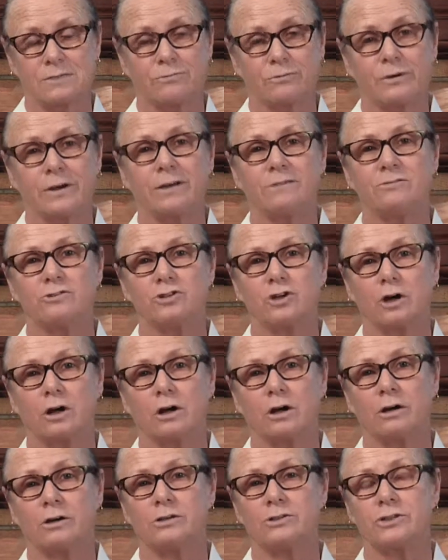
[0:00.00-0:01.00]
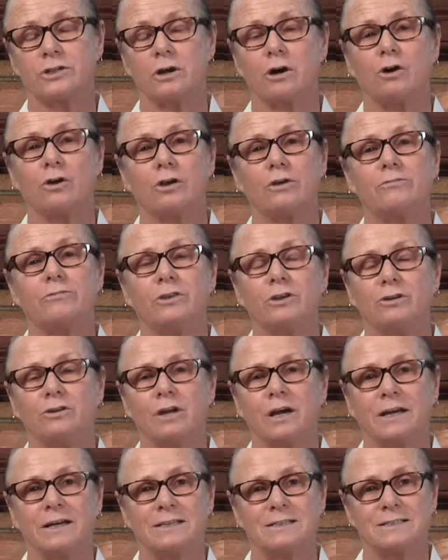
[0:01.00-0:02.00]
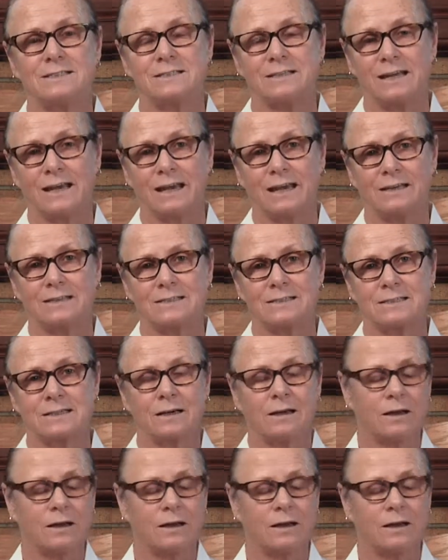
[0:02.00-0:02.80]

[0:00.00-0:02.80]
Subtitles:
free of charge, all over the United States.